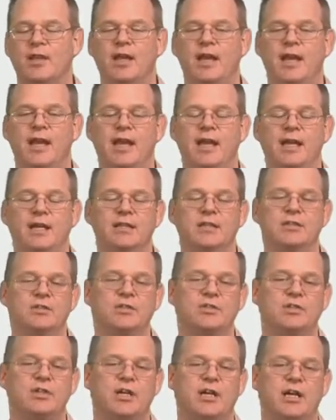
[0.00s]
And
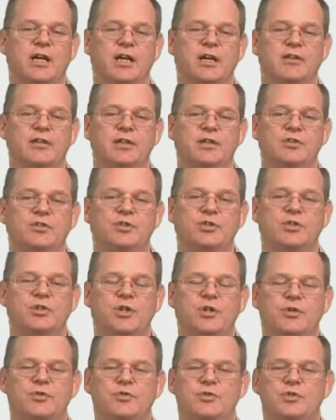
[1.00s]
this
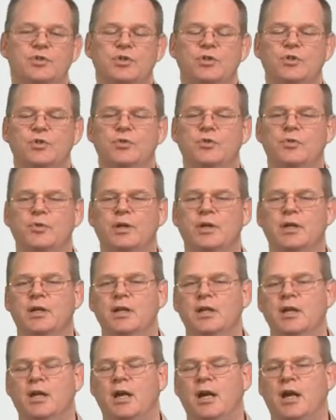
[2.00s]
shows you
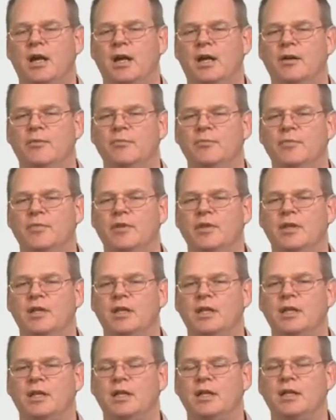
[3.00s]

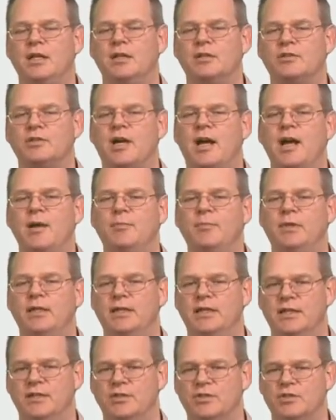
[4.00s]
the
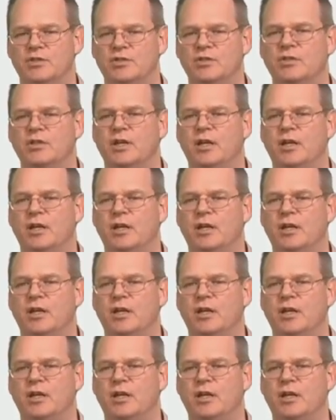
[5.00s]
timeliness